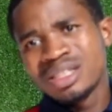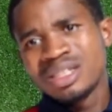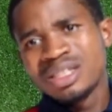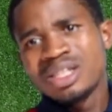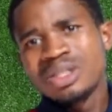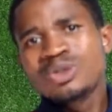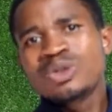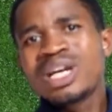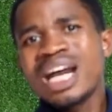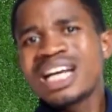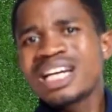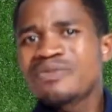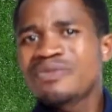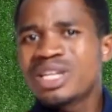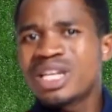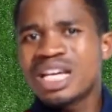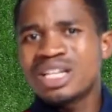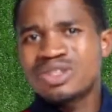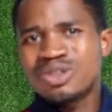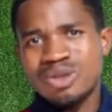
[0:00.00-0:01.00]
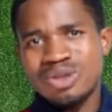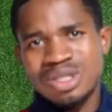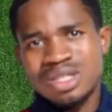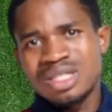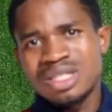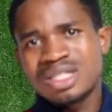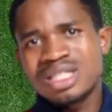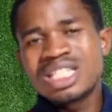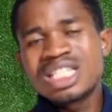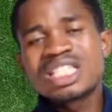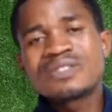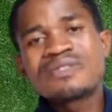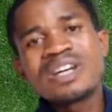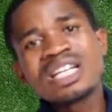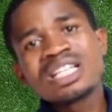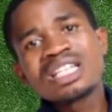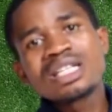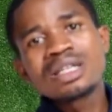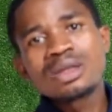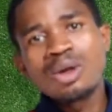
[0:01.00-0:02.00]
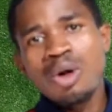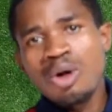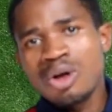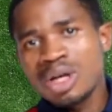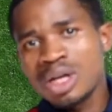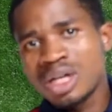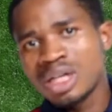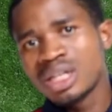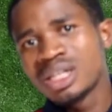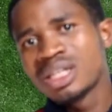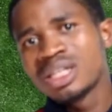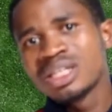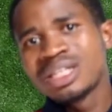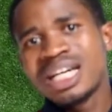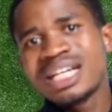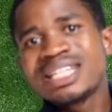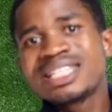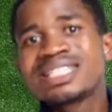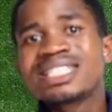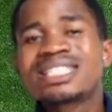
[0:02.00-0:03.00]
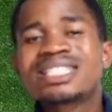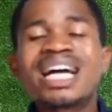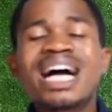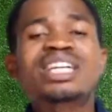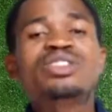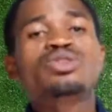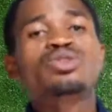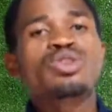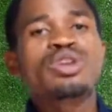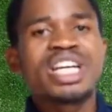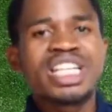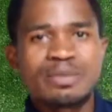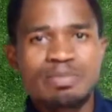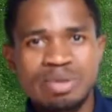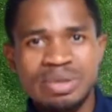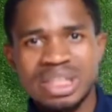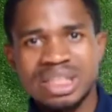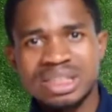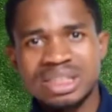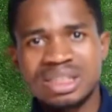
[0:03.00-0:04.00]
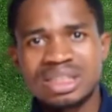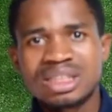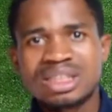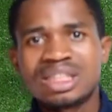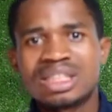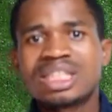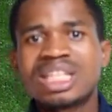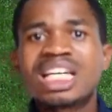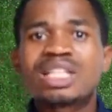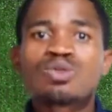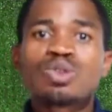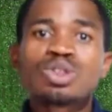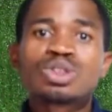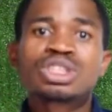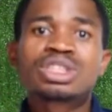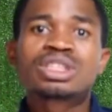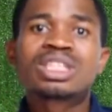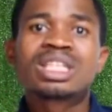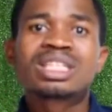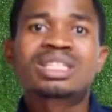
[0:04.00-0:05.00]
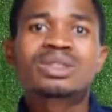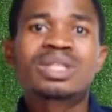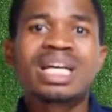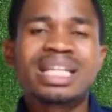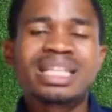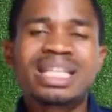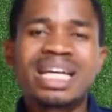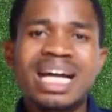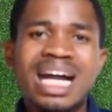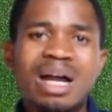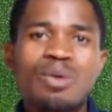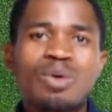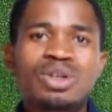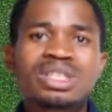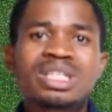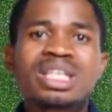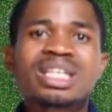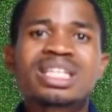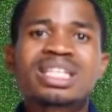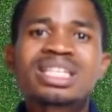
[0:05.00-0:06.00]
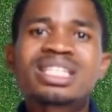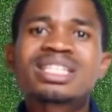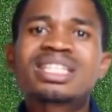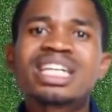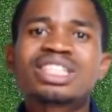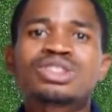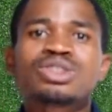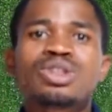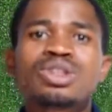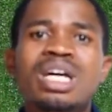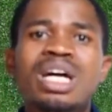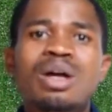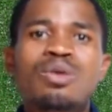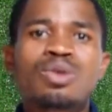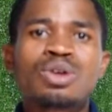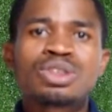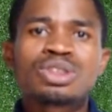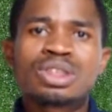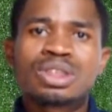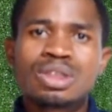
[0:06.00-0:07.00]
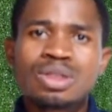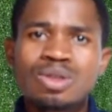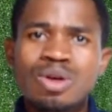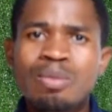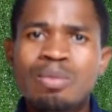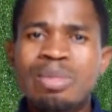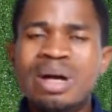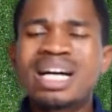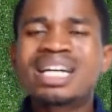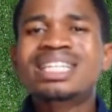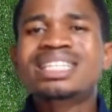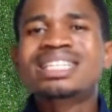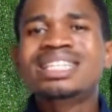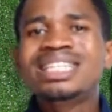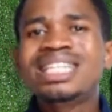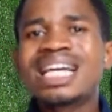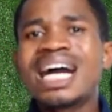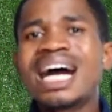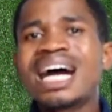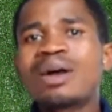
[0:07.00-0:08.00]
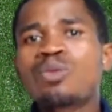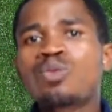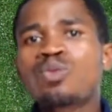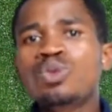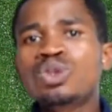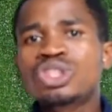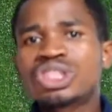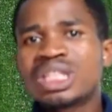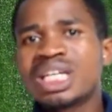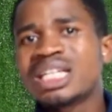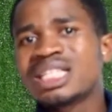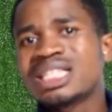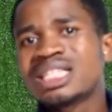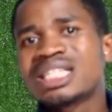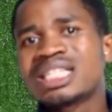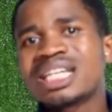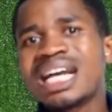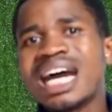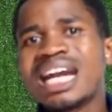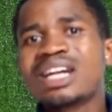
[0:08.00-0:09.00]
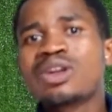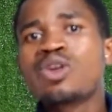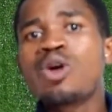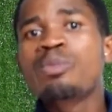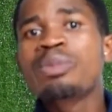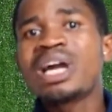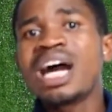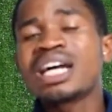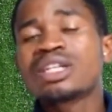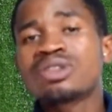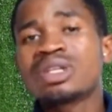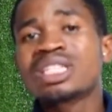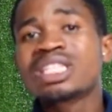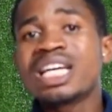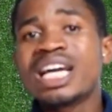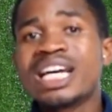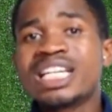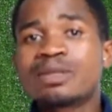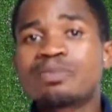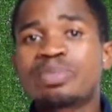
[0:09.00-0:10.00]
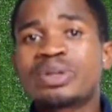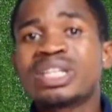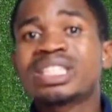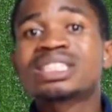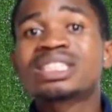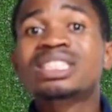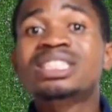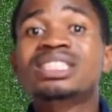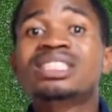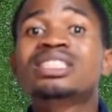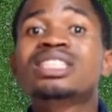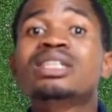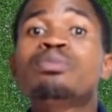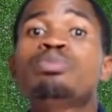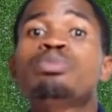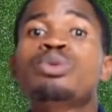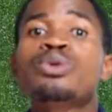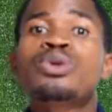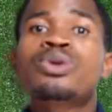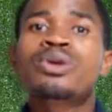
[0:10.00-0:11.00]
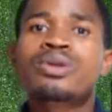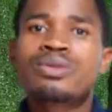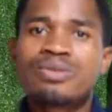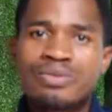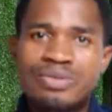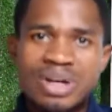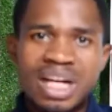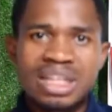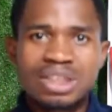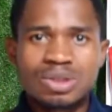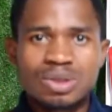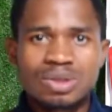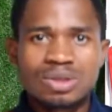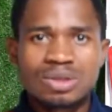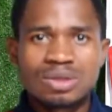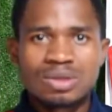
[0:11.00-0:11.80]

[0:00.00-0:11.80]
You can't even exhaust it. It's very long that it is hard to express. That's what he says, that there are what? Irrational what? Number. Their quotient cannot be actually expressed in simple fraction.